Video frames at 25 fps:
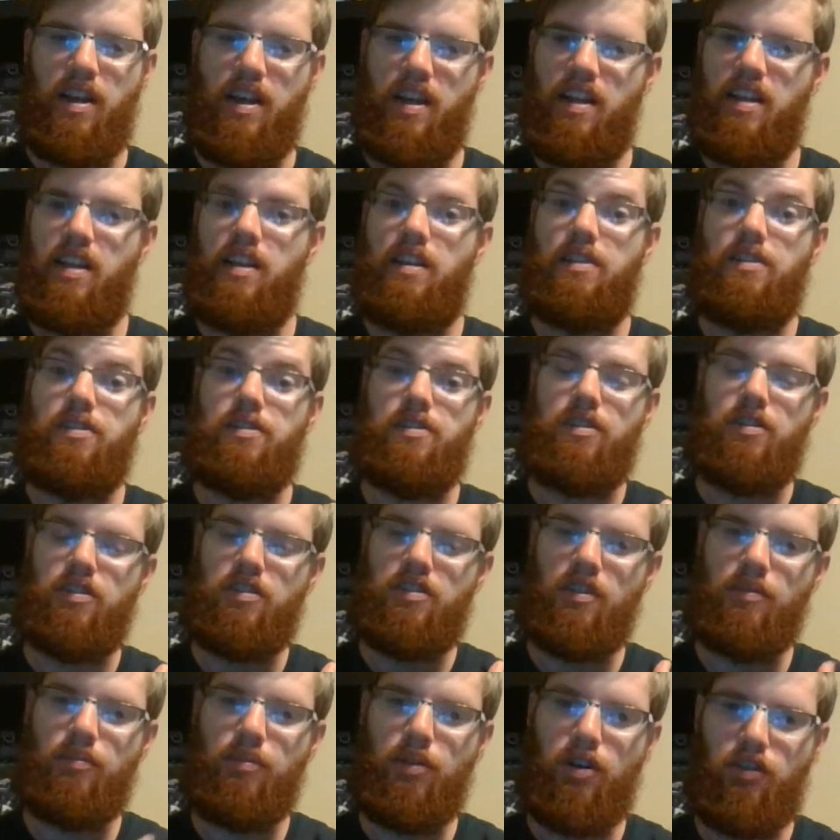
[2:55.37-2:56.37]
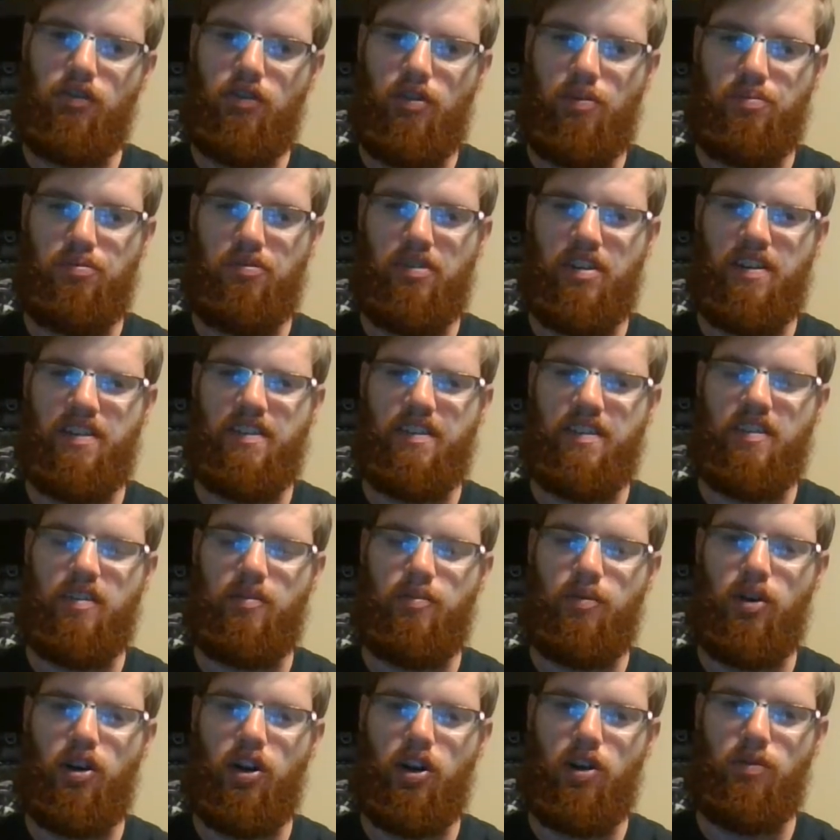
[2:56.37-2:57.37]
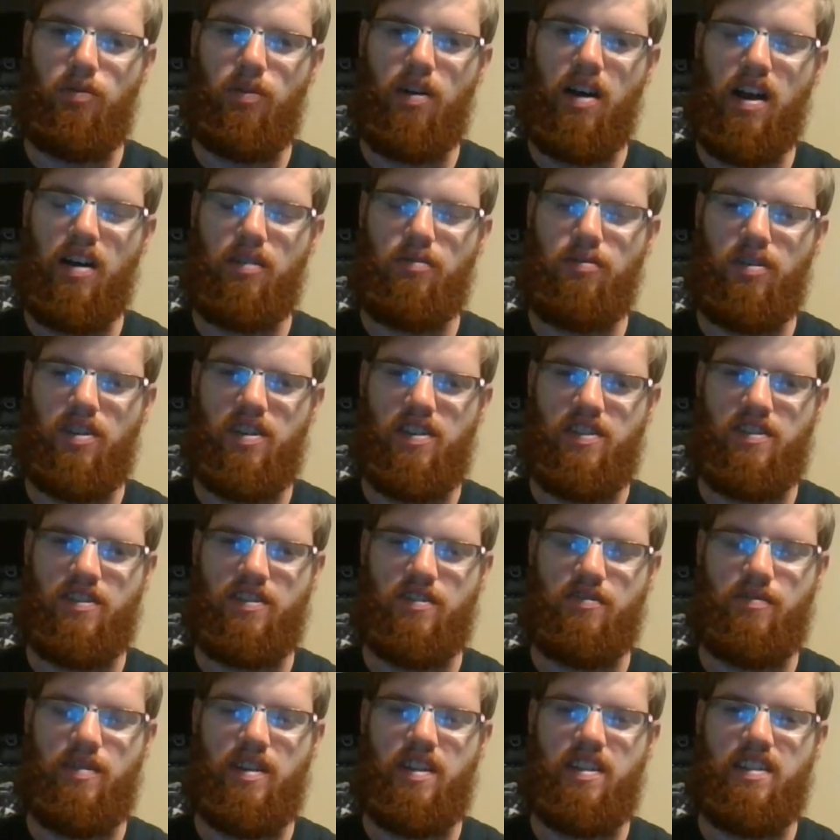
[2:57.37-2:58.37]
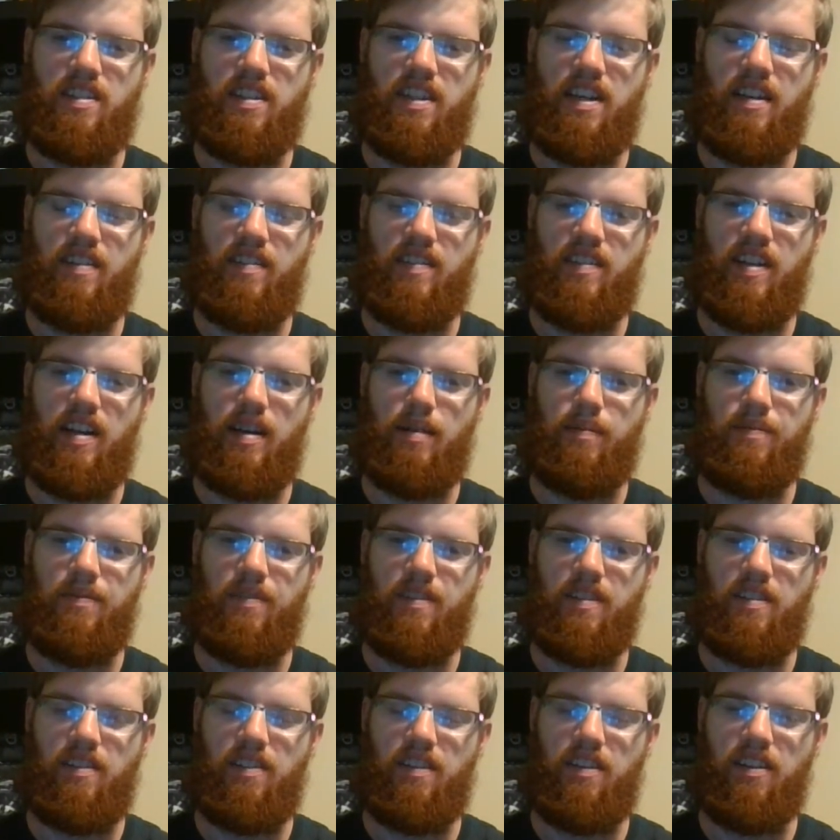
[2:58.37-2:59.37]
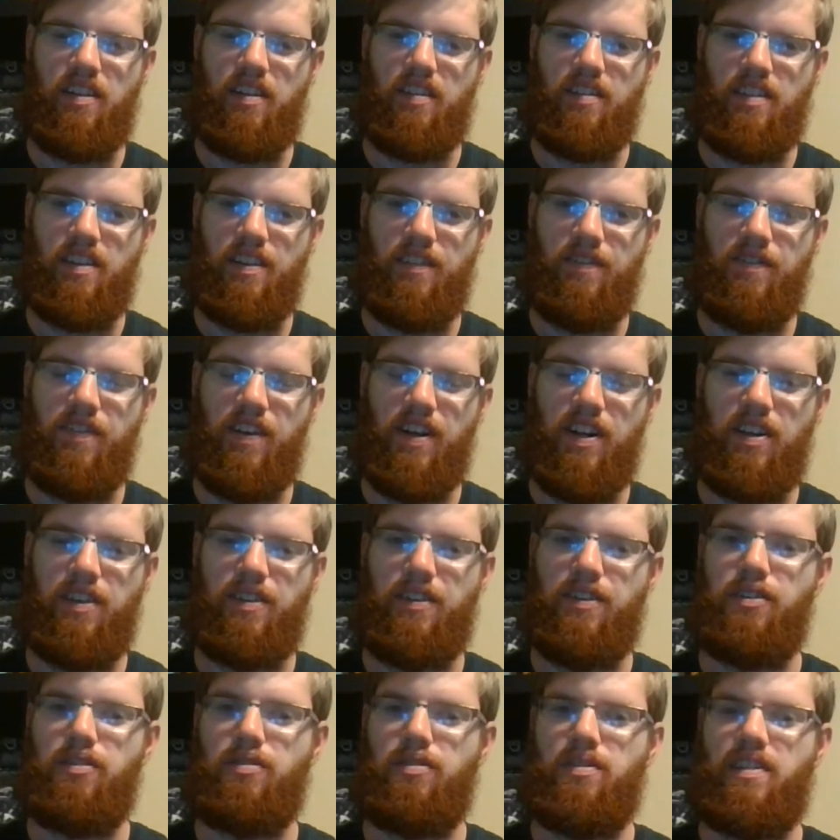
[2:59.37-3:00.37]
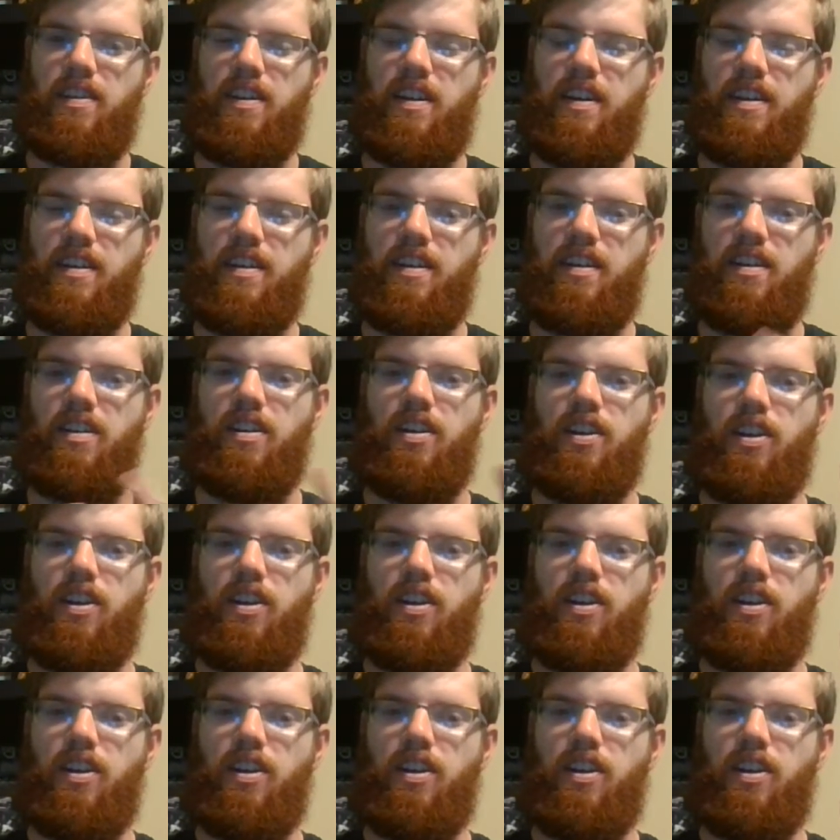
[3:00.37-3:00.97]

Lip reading: And there are some parts where Prince does some hard rock where he's screeching at the top of his lungs in the final notes, like